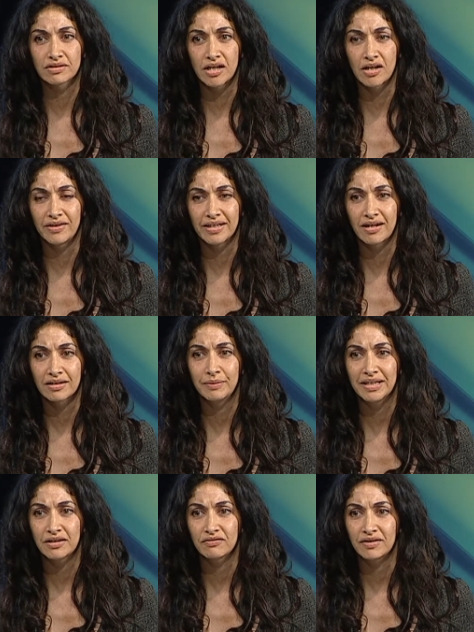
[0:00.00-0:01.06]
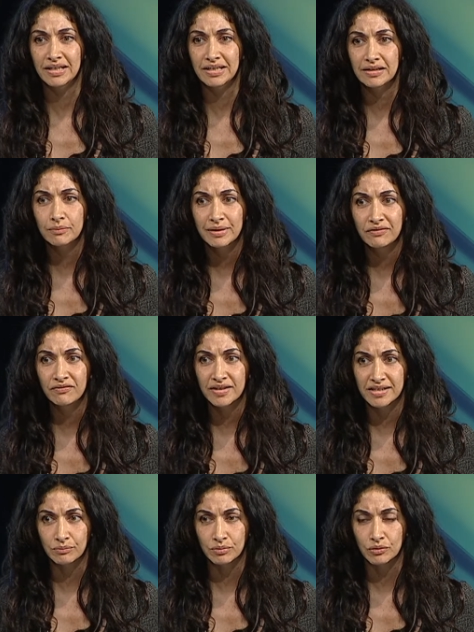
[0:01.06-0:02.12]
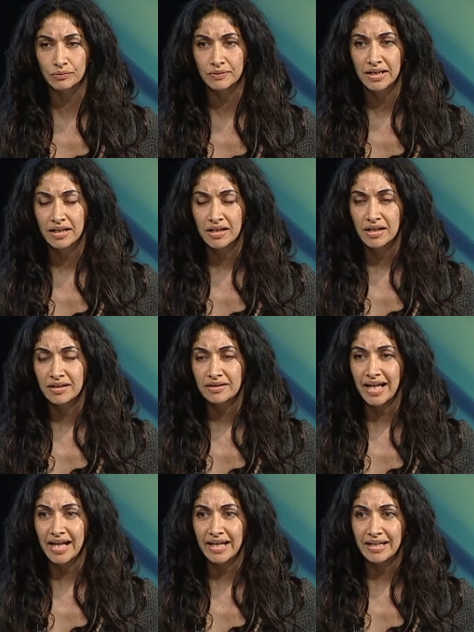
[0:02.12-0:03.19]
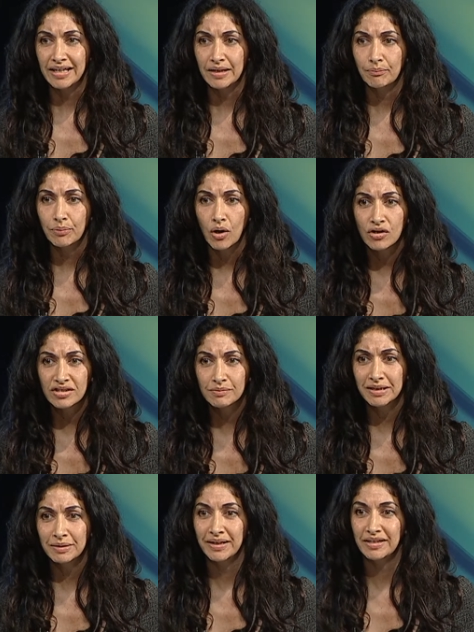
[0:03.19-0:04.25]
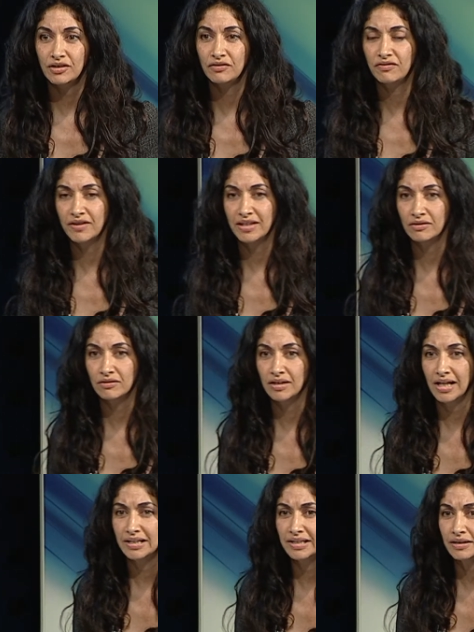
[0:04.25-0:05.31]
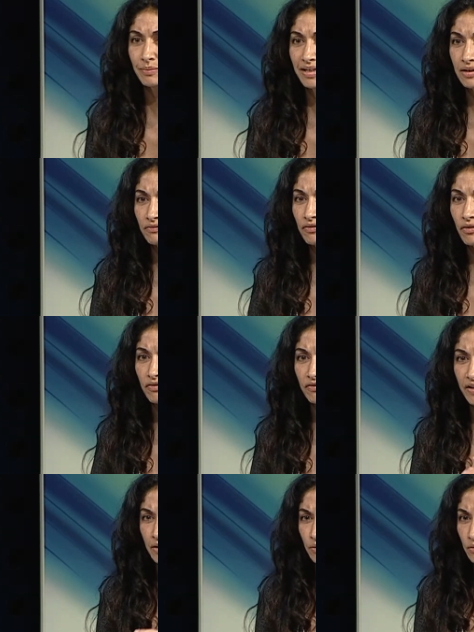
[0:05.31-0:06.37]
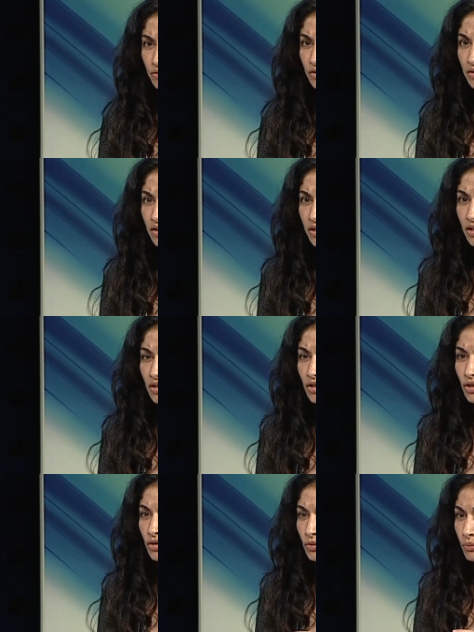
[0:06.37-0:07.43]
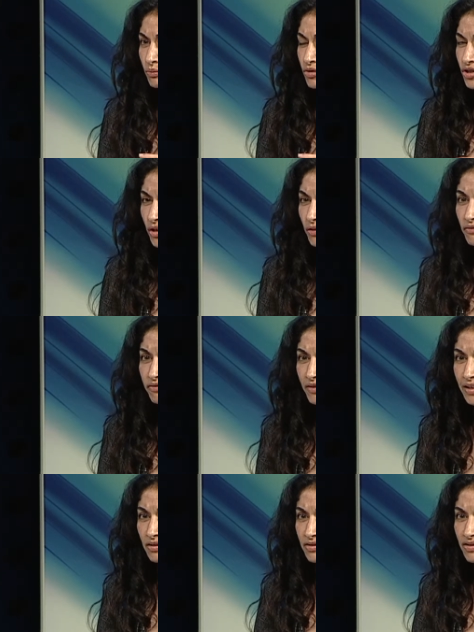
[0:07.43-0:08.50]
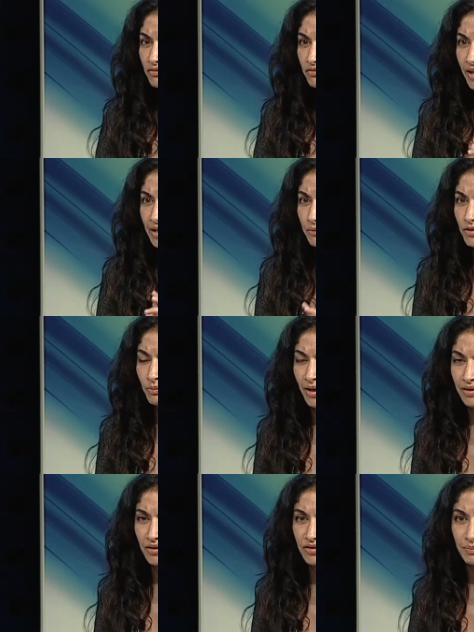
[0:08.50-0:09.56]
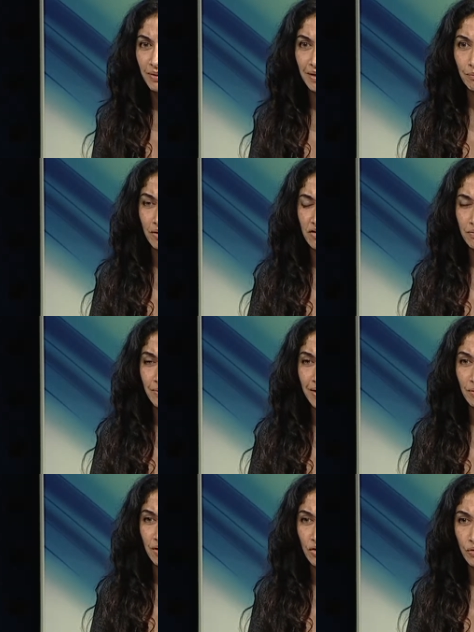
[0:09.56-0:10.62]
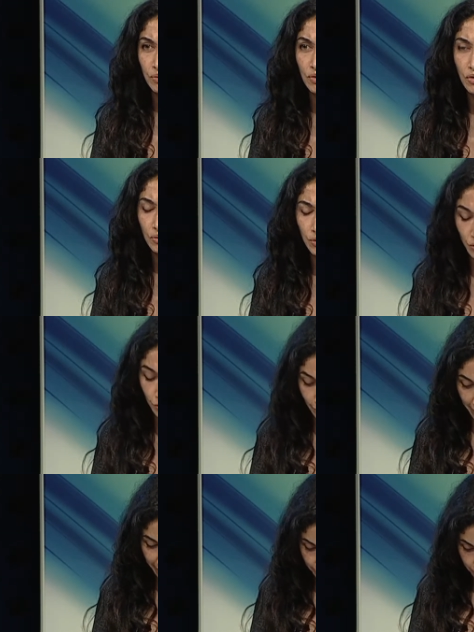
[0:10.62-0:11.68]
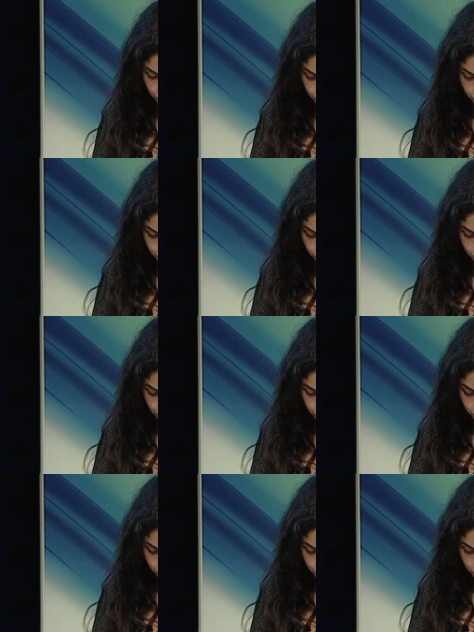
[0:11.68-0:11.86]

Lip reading: So they kind of make you feel a little bit invisible. They possibly make you feel a little bit unfulfilled. You don't feel as developed by those people as maybe you could be.